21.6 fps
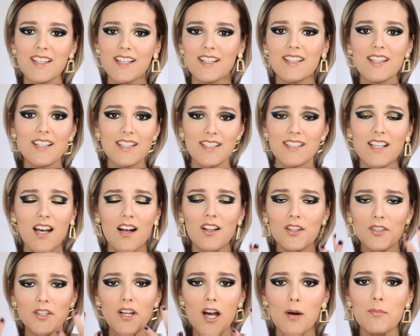like this
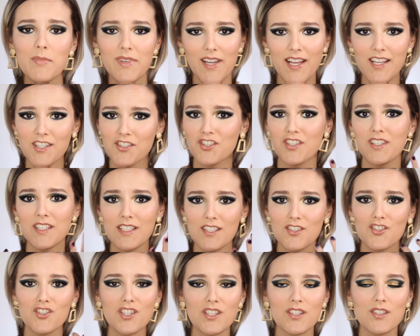color combination
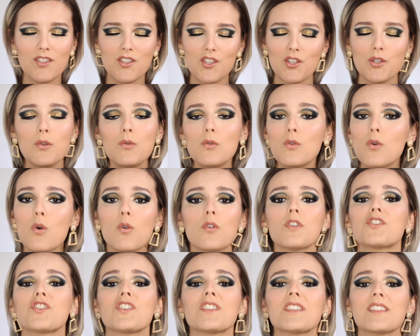is just too
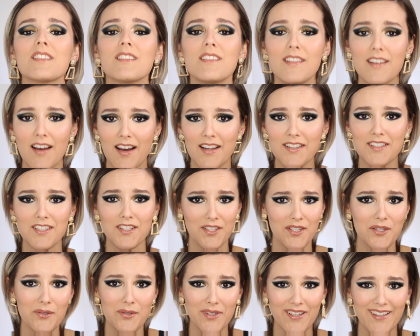gorgeous not to
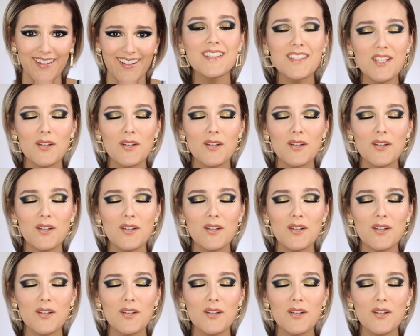do it.